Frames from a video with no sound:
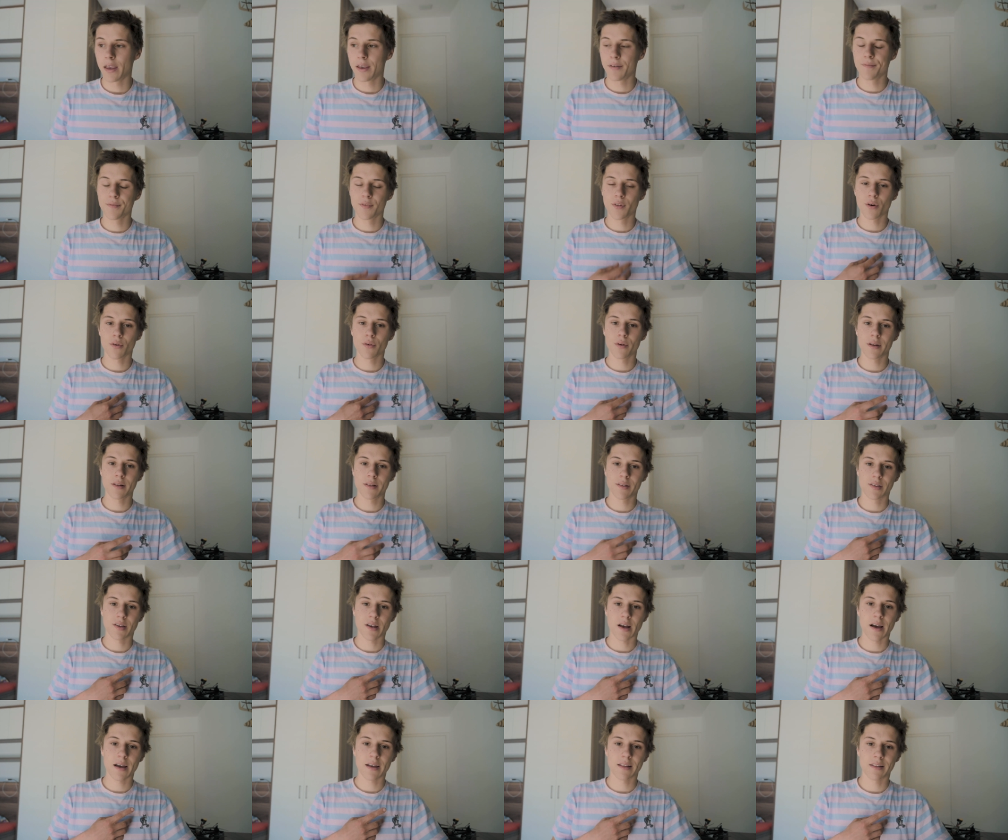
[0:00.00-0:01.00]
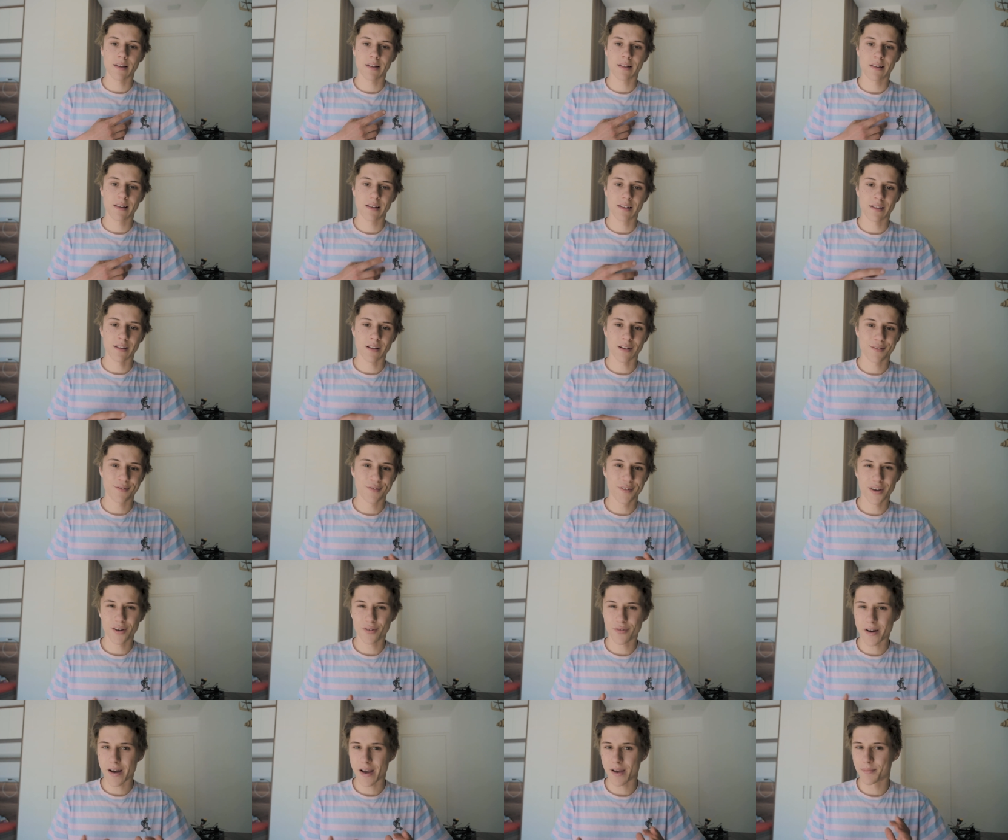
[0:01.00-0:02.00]
even though inside it did not
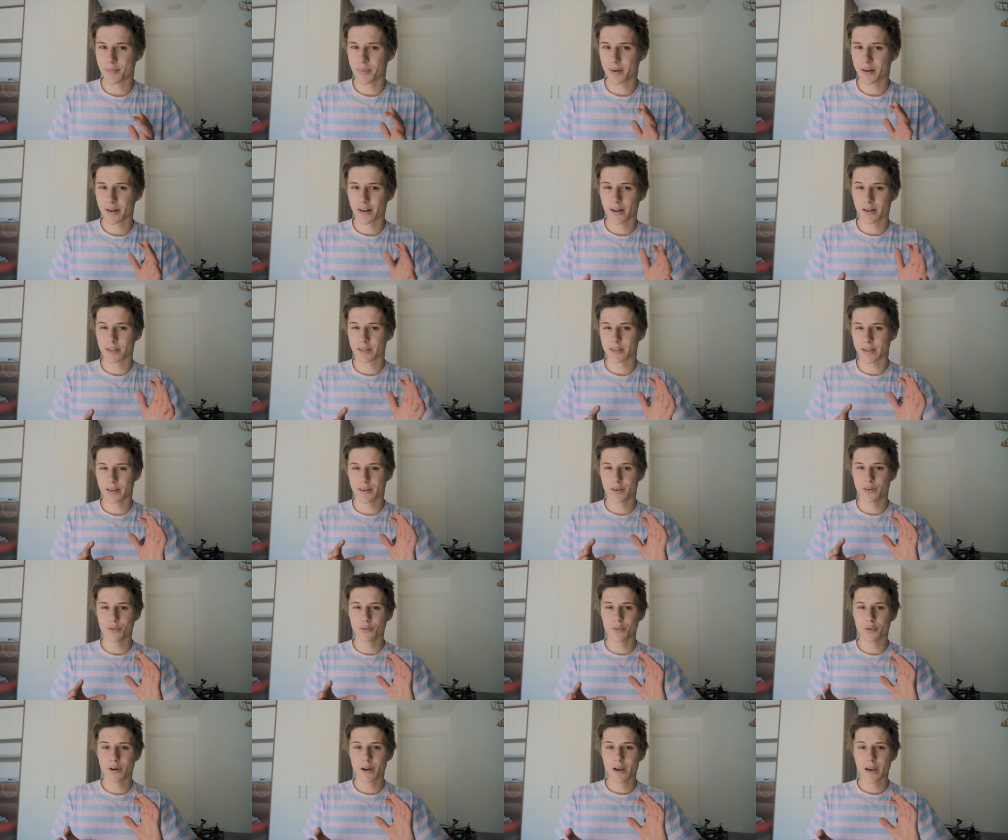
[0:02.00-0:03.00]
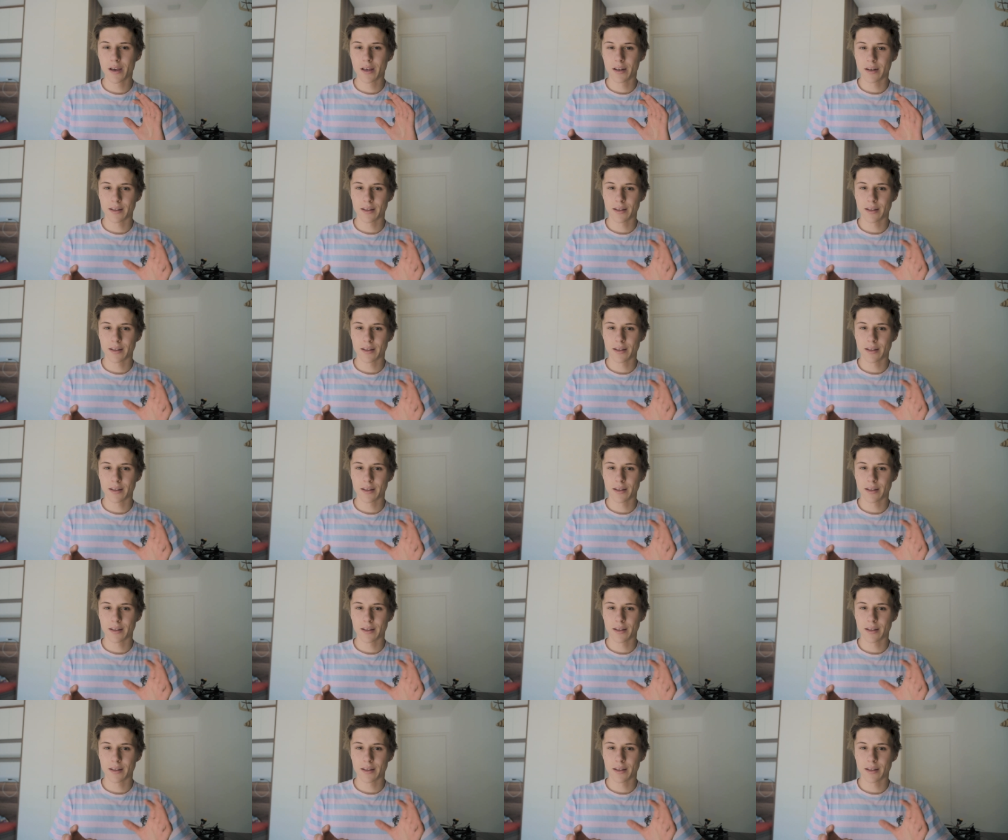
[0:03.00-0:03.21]
feel right because I knew